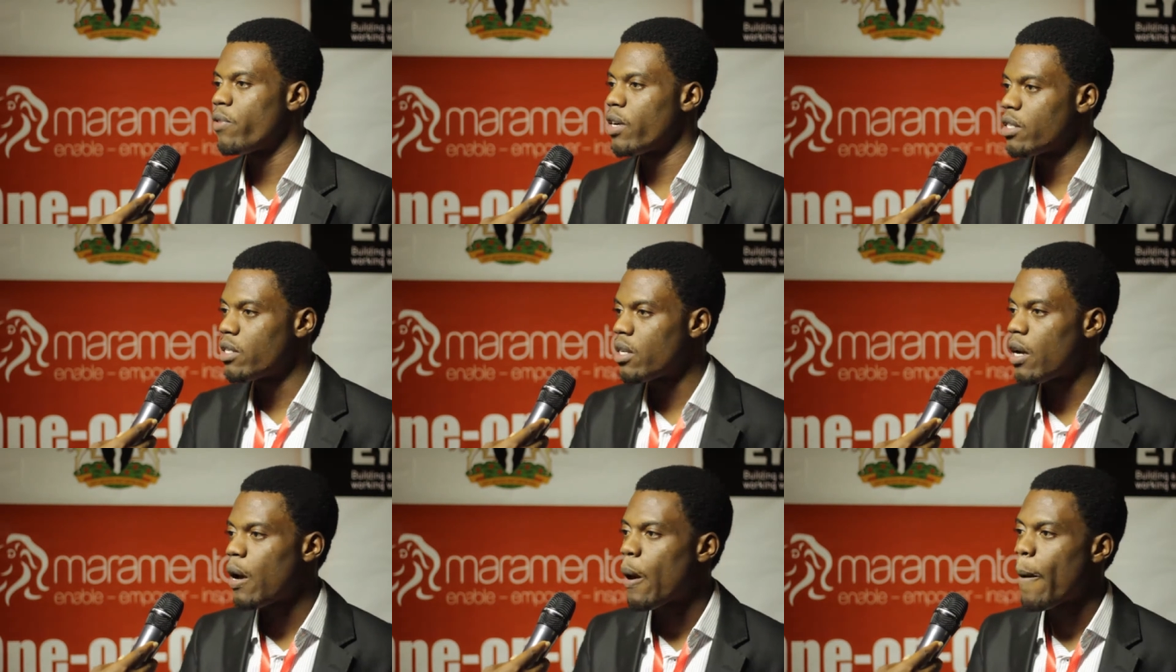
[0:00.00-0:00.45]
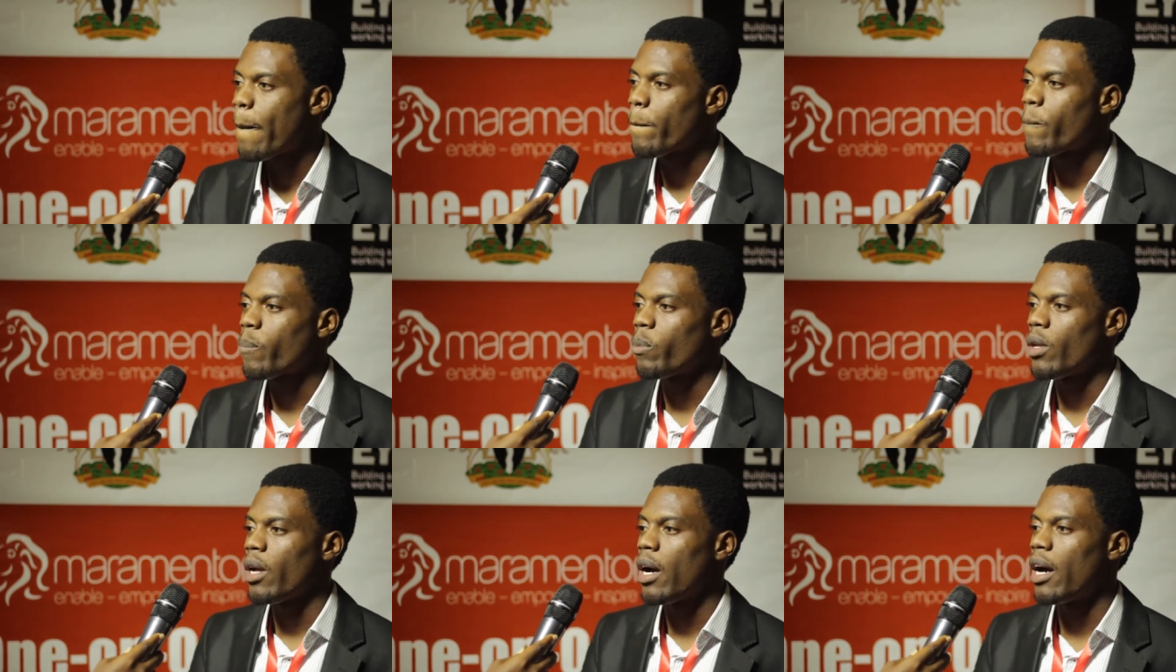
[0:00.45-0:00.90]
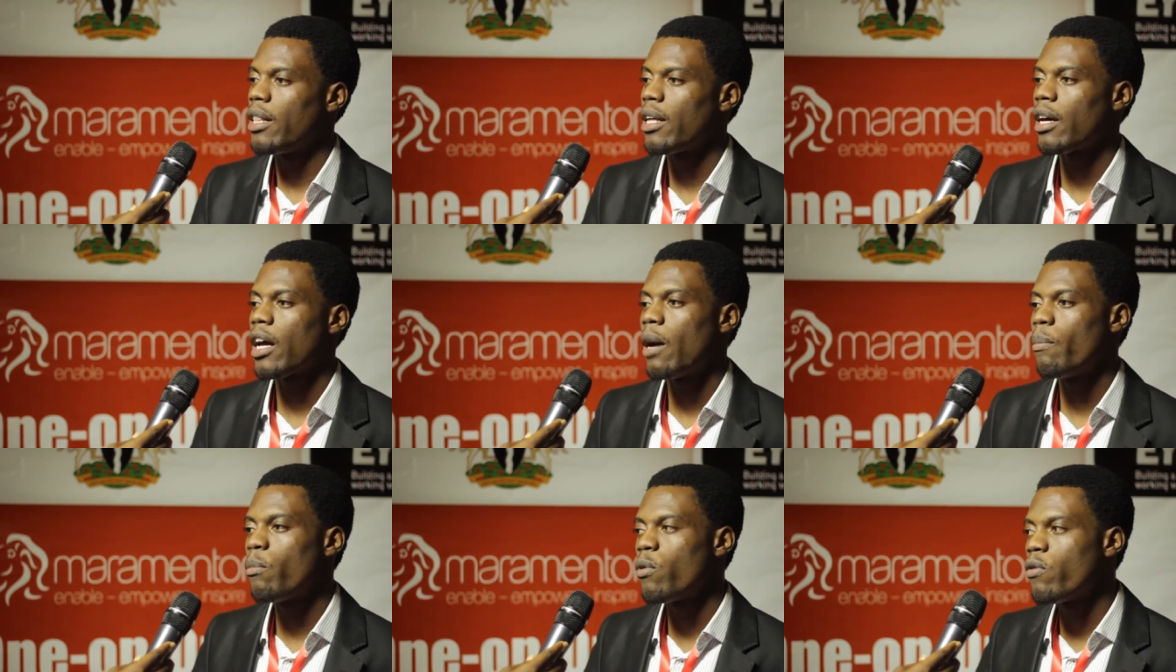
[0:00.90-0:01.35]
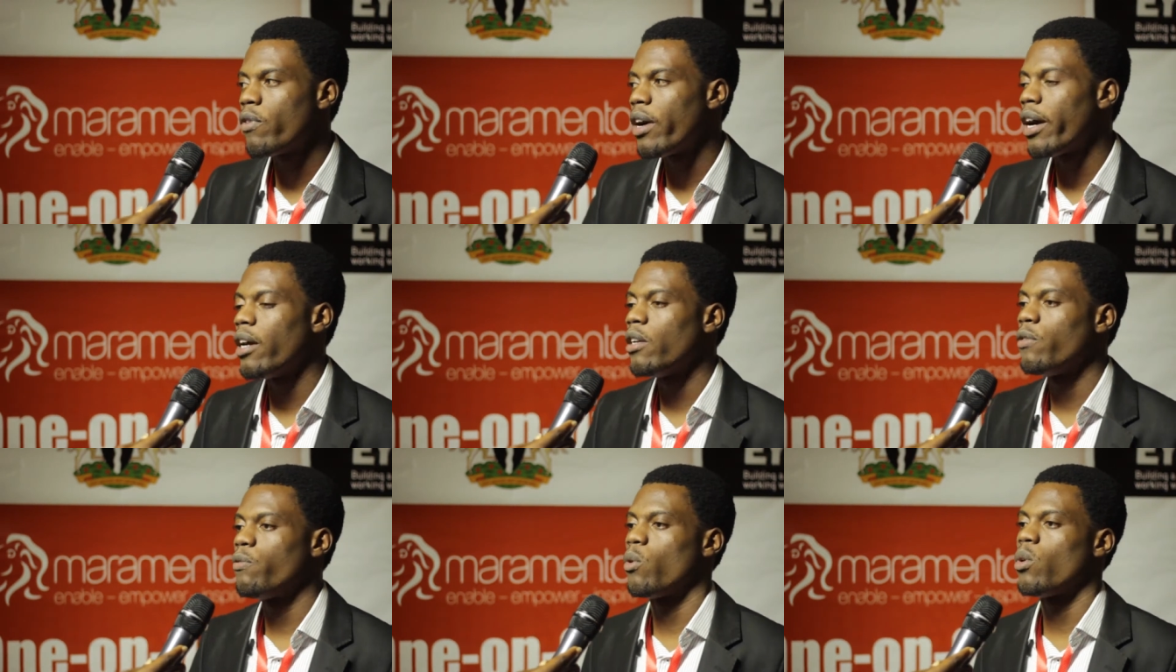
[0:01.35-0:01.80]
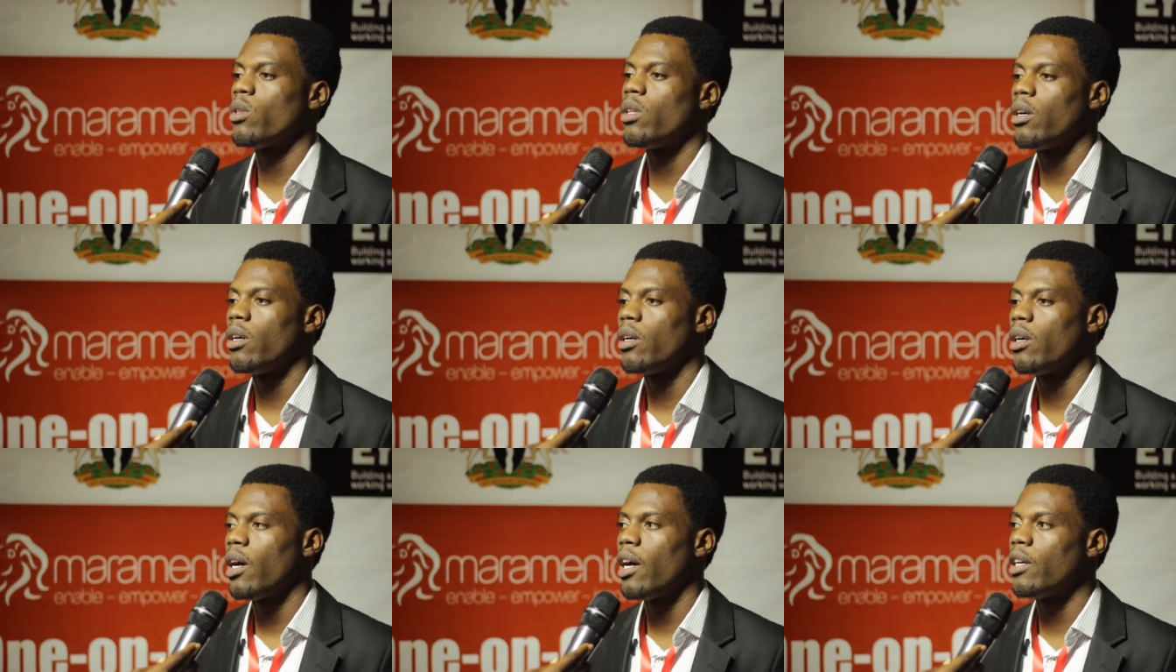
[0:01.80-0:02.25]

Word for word: faster and they can move ahead further.